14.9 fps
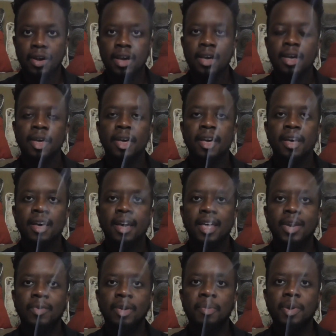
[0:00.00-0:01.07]
And
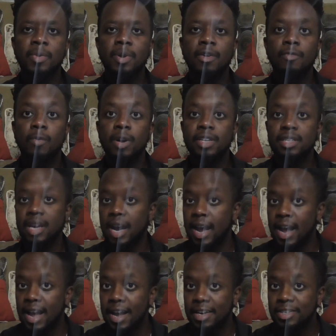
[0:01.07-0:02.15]
you want to be aware of what
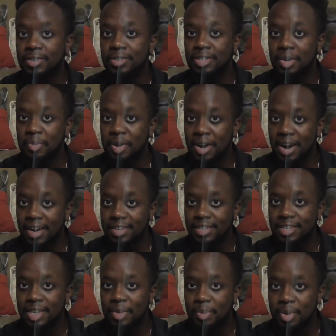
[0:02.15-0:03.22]
tags you're
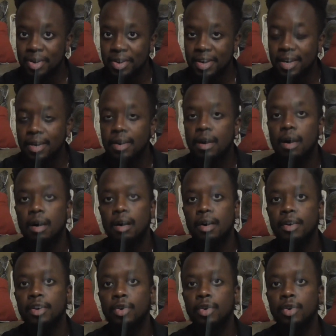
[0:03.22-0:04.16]
subconsciously putting on